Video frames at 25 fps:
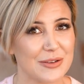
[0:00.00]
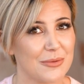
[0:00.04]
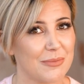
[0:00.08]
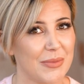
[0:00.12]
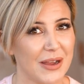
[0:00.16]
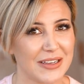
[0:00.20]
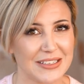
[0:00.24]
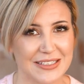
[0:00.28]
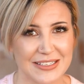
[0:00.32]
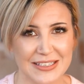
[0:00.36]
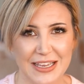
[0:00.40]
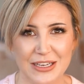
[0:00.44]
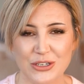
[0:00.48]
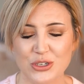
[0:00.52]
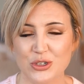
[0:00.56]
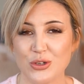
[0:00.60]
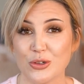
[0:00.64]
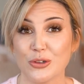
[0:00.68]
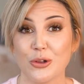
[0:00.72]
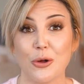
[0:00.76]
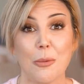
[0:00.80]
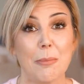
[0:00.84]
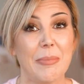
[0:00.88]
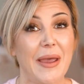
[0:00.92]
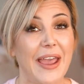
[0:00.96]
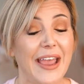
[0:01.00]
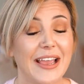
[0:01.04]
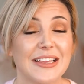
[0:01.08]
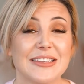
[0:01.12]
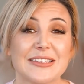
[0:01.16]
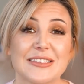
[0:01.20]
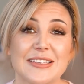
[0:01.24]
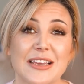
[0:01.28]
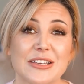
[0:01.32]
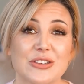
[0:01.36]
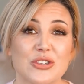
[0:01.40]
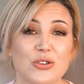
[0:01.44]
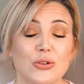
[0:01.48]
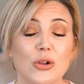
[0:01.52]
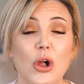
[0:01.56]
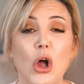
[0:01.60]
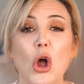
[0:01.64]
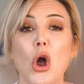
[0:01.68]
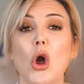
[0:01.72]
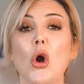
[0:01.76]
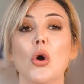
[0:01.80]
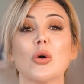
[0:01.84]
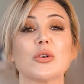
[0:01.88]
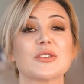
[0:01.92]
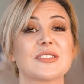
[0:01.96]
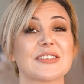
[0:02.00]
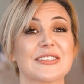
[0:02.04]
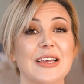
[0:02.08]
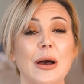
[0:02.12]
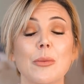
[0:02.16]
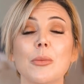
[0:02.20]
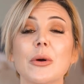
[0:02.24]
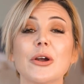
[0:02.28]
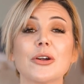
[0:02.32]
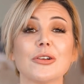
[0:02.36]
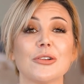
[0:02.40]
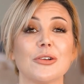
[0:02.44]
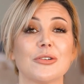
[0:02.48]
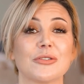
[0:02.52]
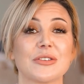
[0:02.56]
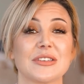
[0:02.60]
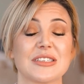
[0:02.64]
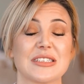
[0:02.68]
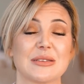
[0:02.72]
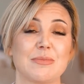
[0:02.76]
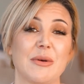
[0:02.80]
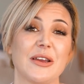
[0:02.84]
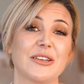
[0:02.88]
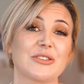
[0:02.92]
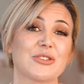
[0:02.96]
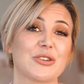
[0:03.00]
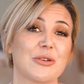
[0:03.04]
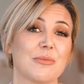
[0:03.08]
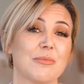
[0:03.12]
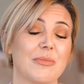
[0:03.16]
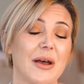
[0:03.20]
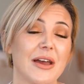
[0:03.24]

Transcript: or bisexual or pansexual or somewhere along the spectrum,